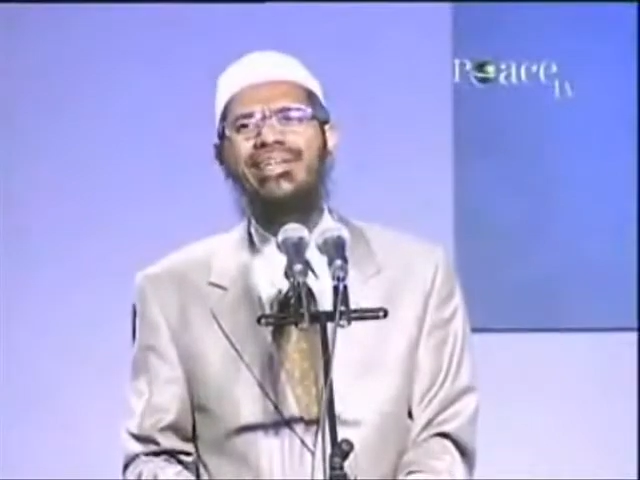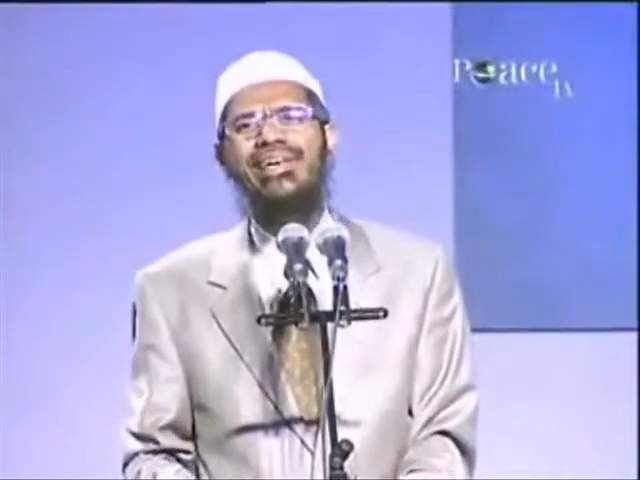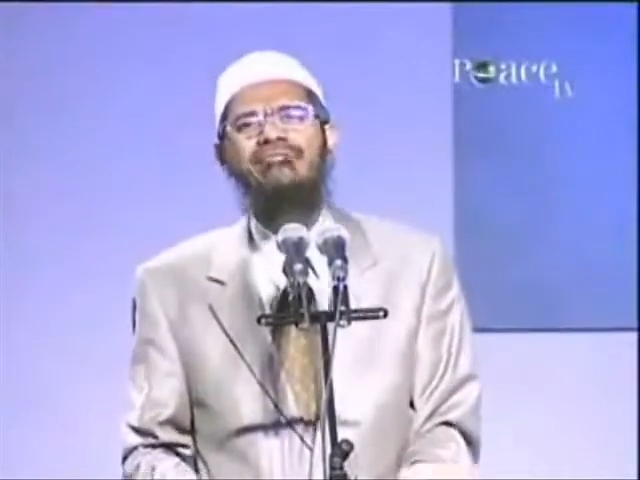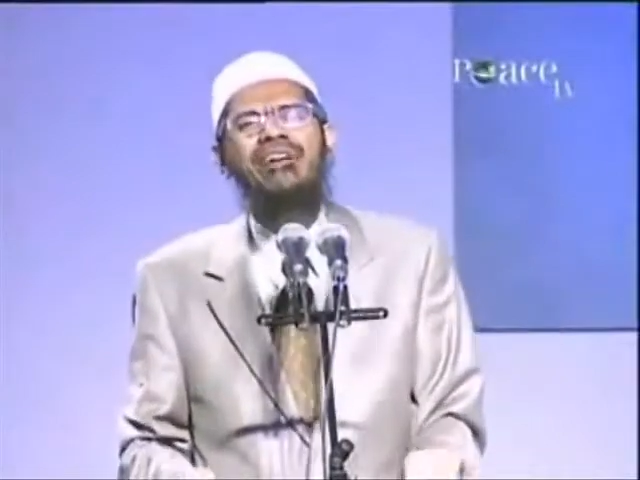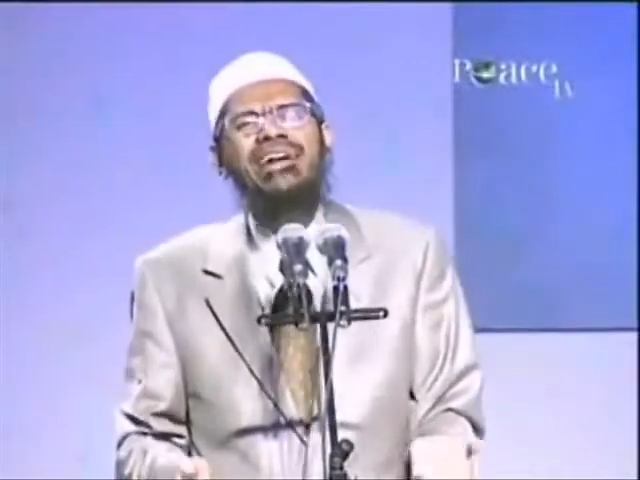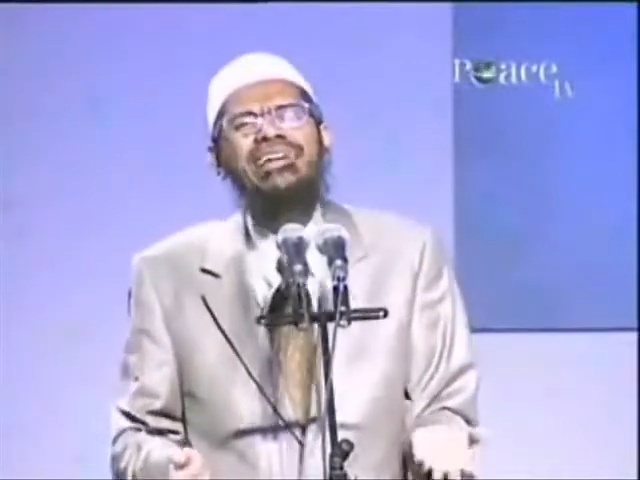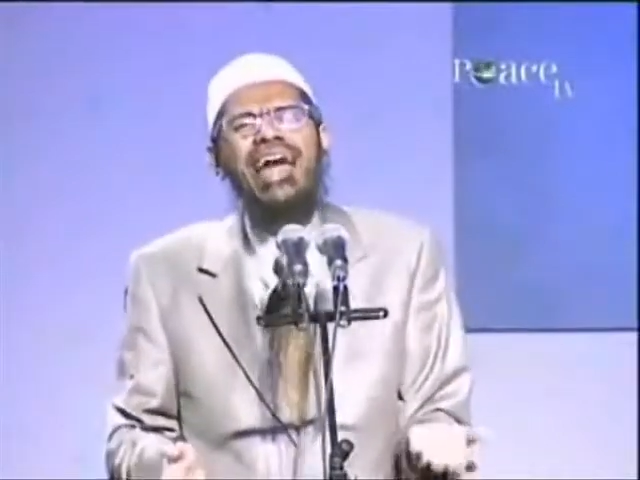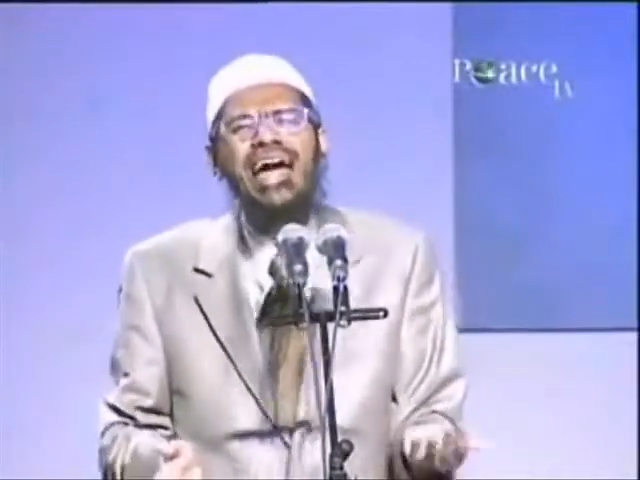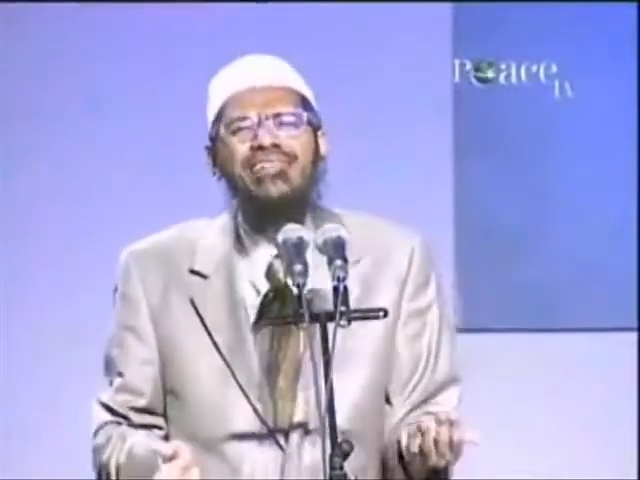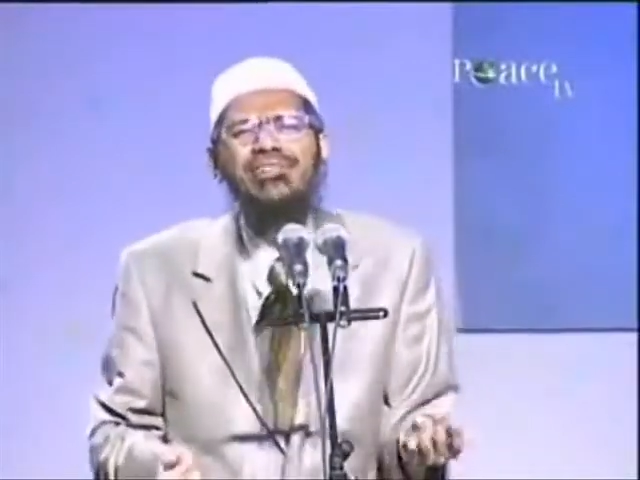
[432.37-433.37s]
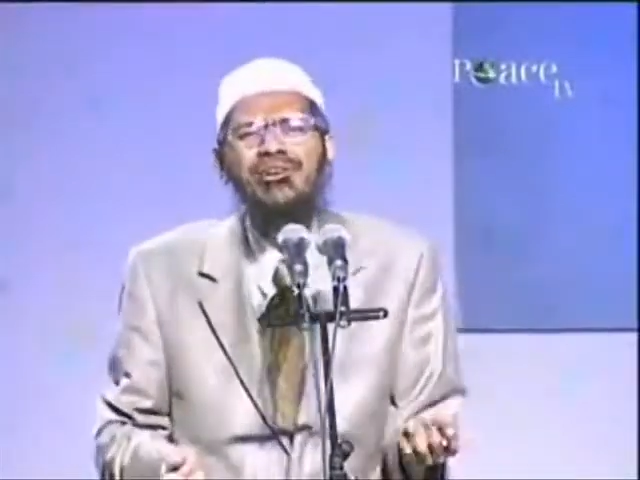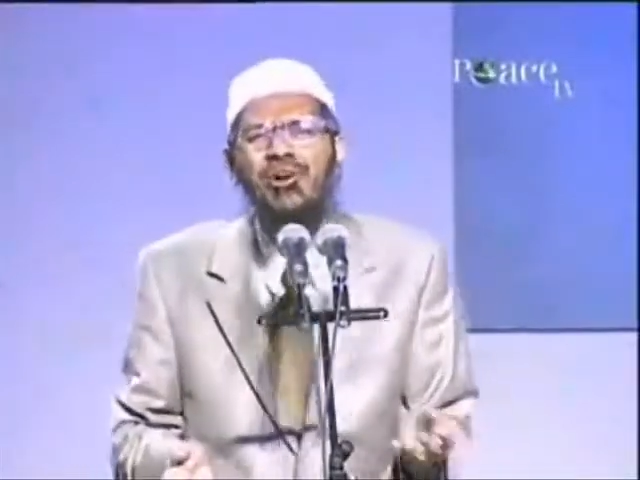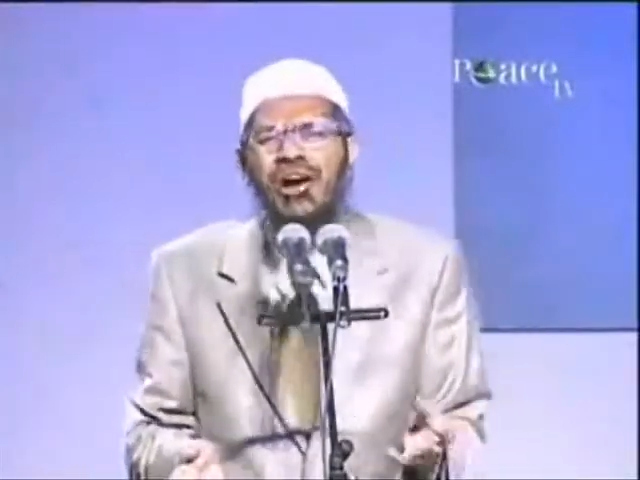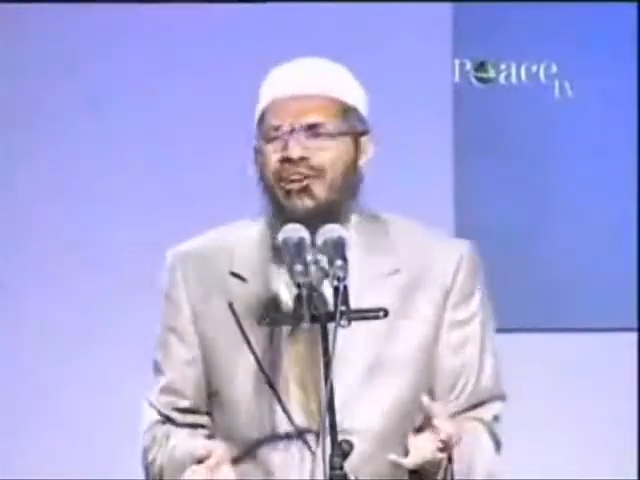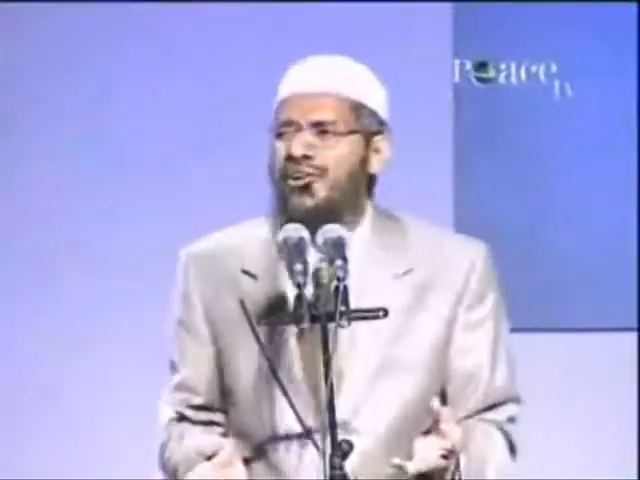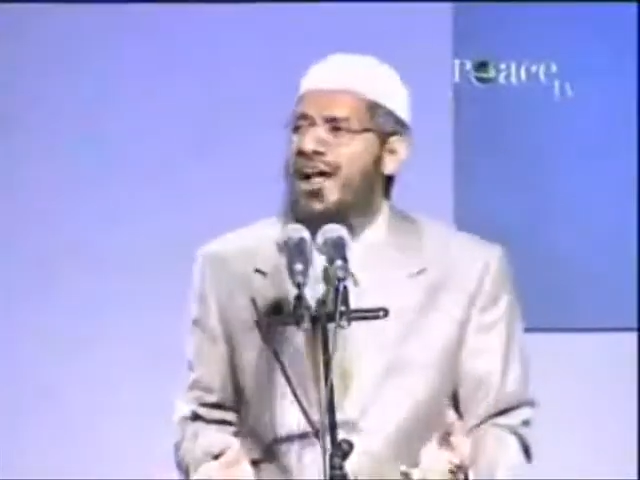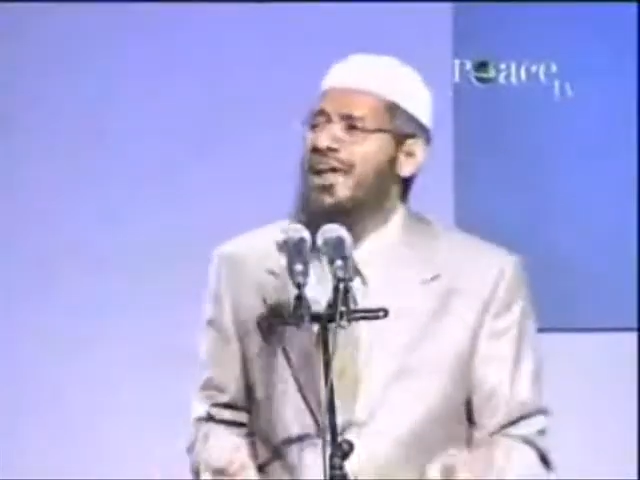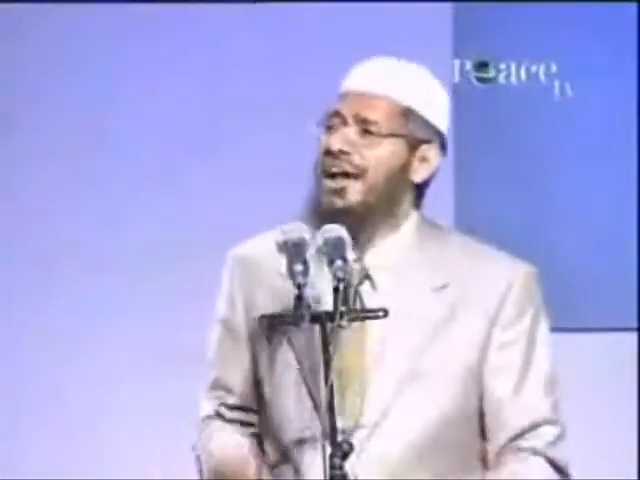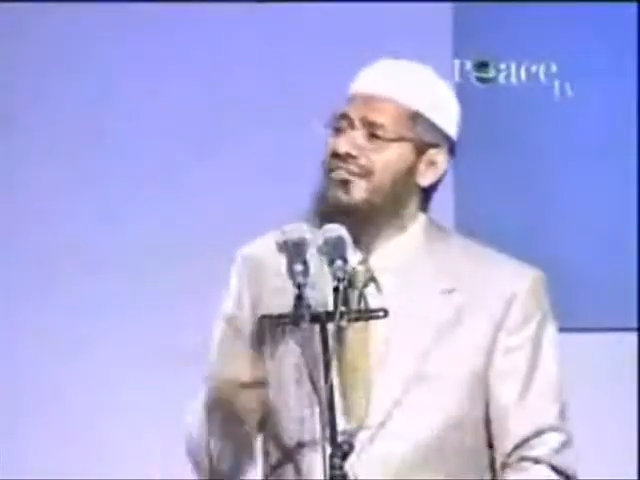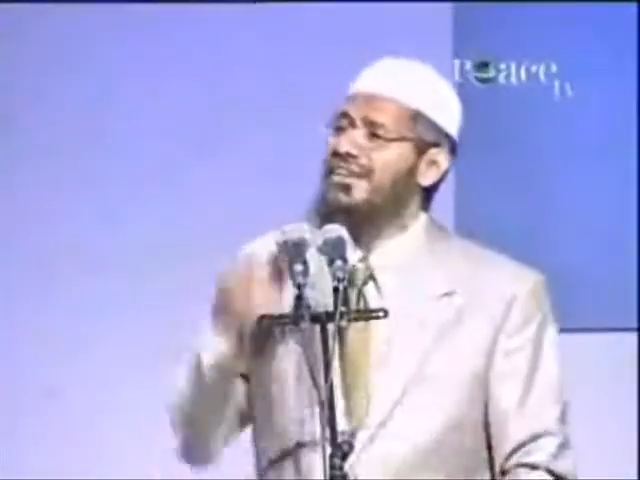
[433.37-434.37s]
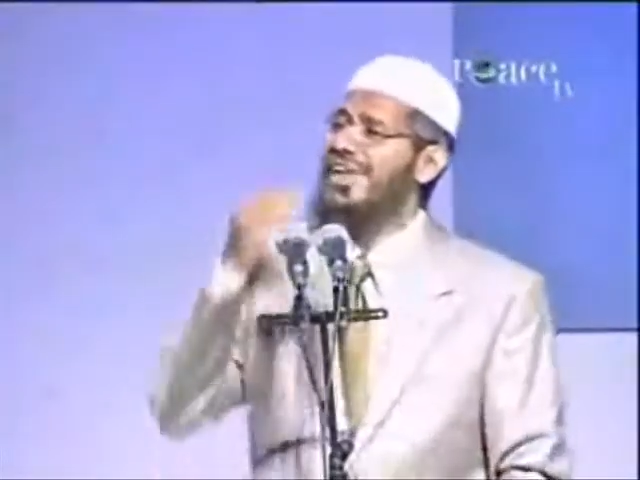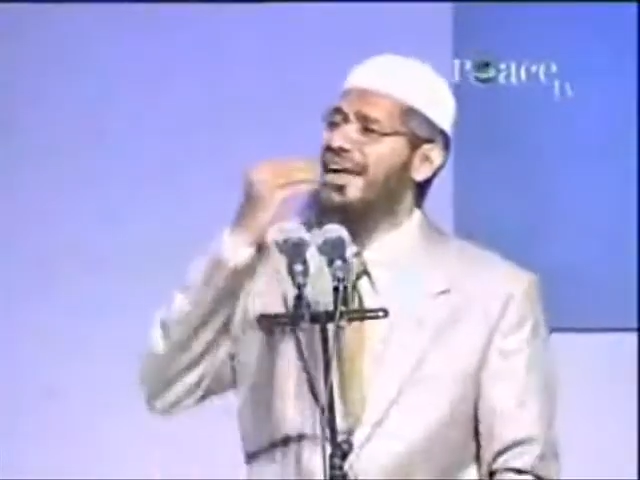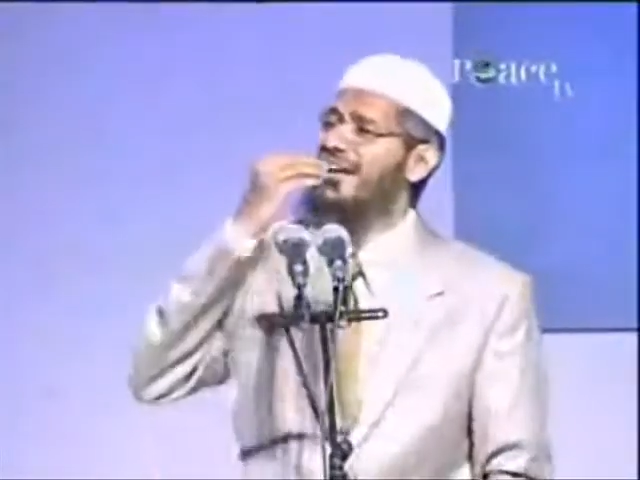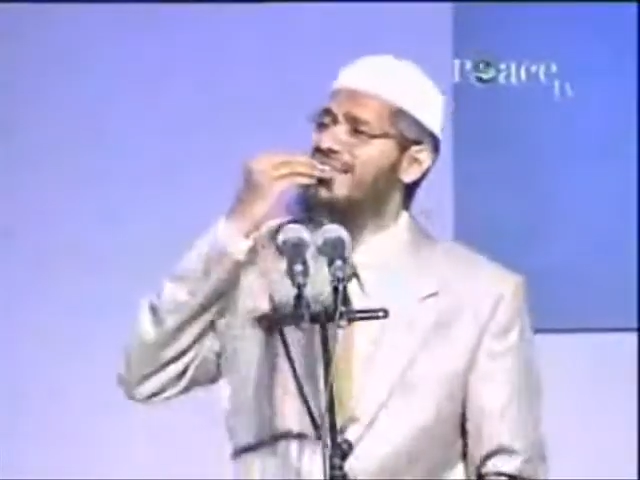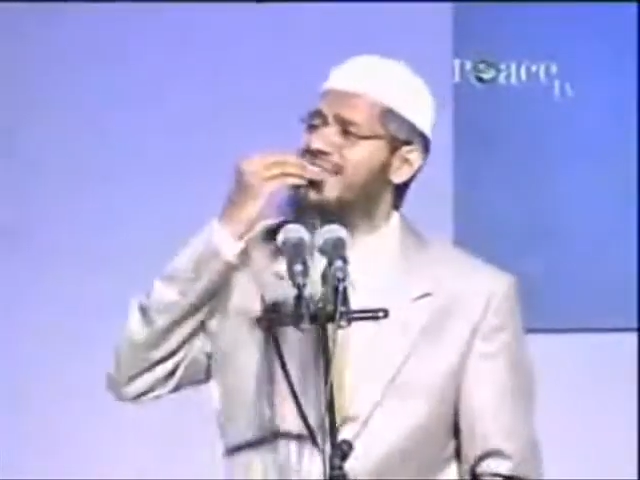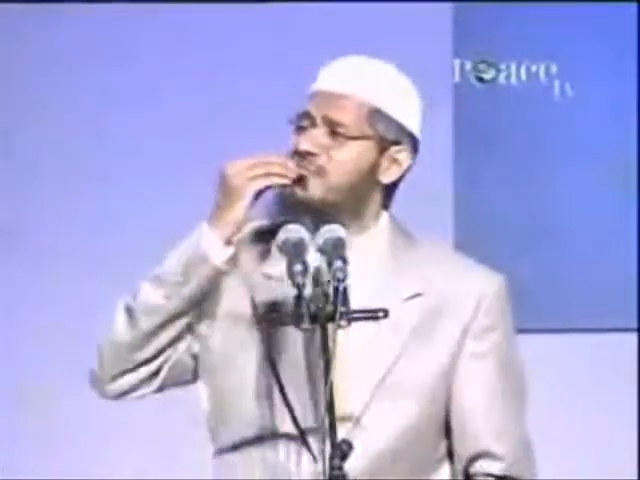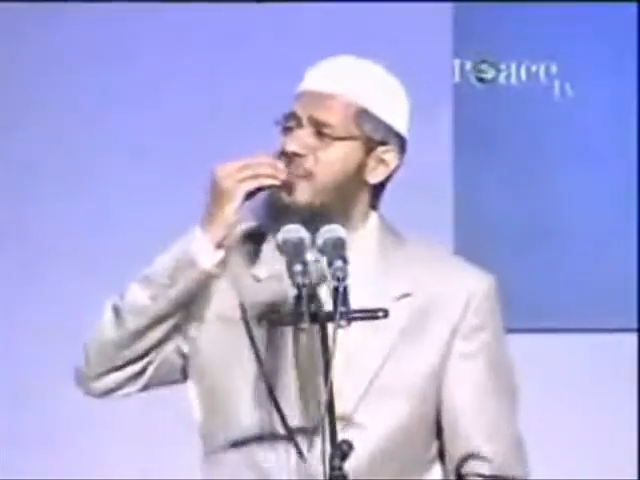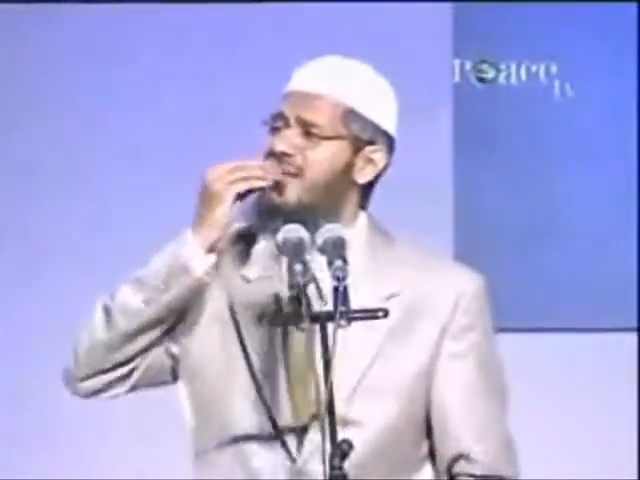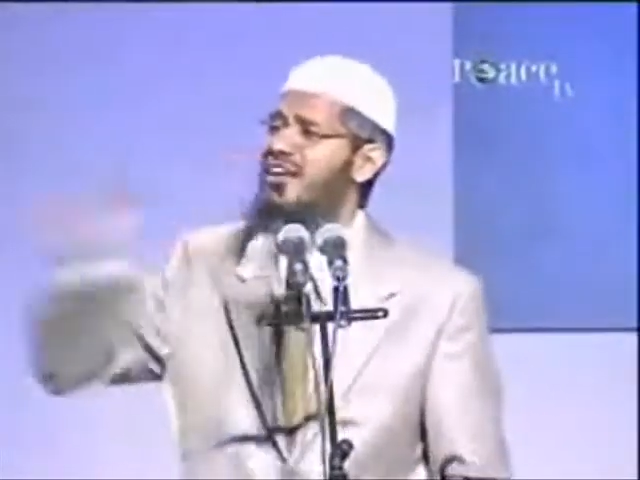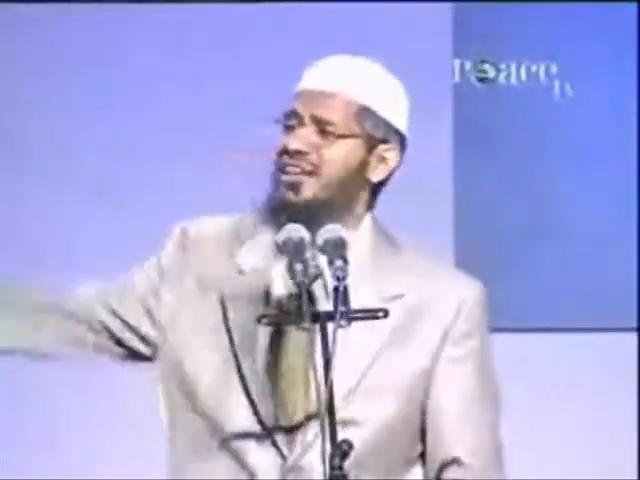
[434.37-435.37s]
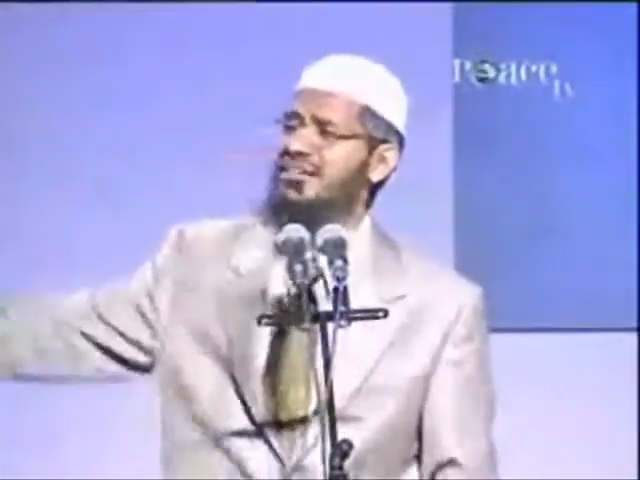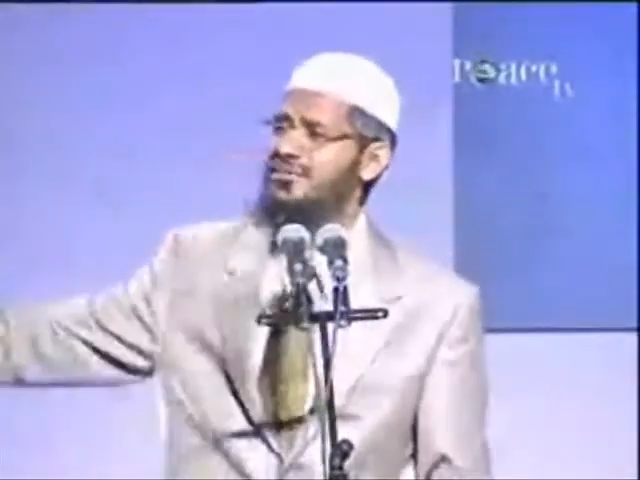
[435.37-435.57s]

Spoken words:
if I try and say, oh, I don't, Allah will take away this power.